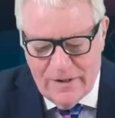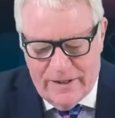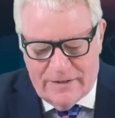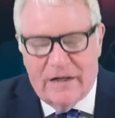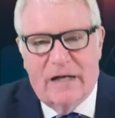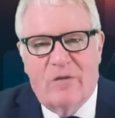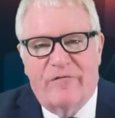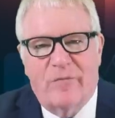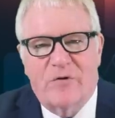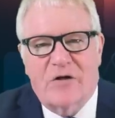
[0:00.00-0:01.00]
He's the only
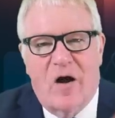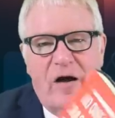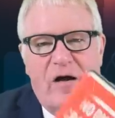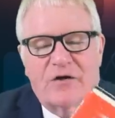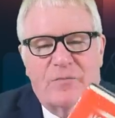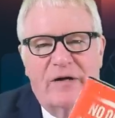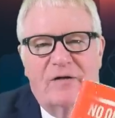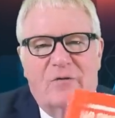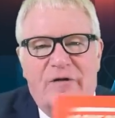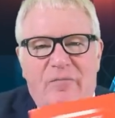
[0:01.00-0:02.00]
one from Sky I
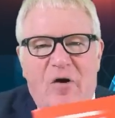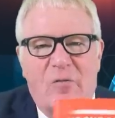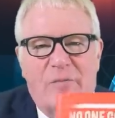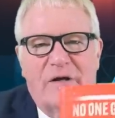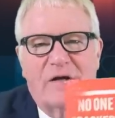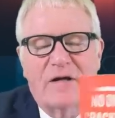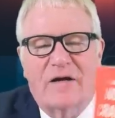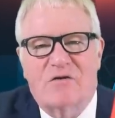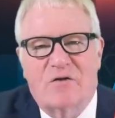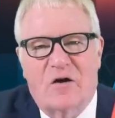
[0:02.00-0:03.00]
speak to at the moment because,
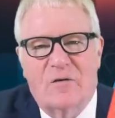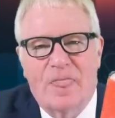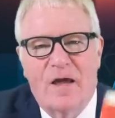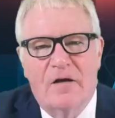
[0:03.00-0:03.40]
as you know,